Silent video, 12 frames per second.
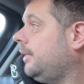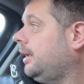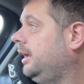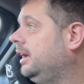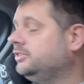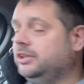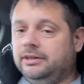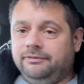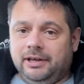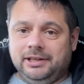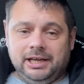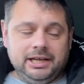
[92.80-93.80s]
yeah it's only
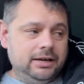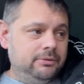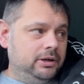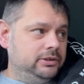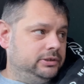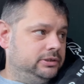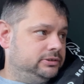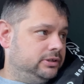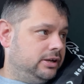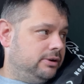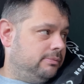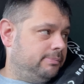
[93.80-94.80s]
fair they get one
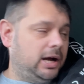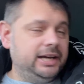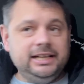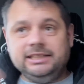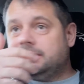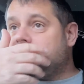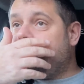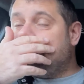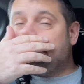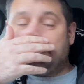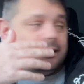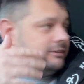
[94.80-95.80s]
so but I need to go over
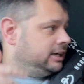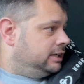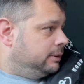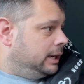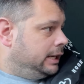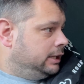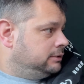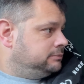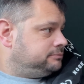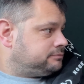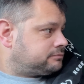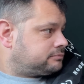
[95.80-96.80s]
there anyway
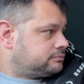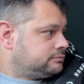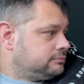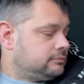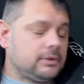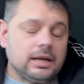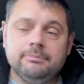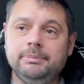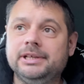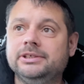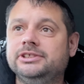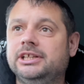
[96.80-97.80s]

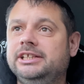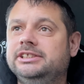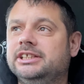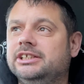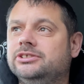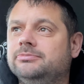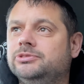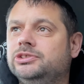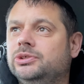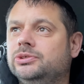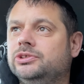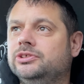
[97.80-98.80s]
because I need to get some
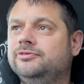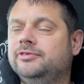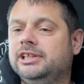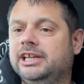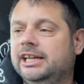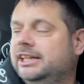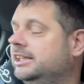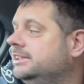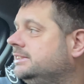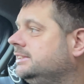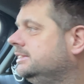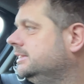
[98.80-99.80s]
sawdust for the
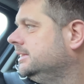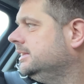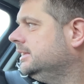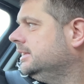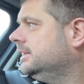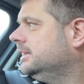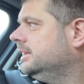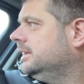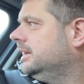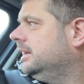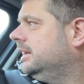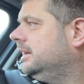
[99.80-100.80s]
guineas
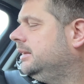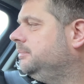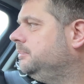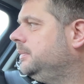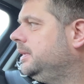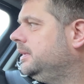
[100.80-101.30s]
um,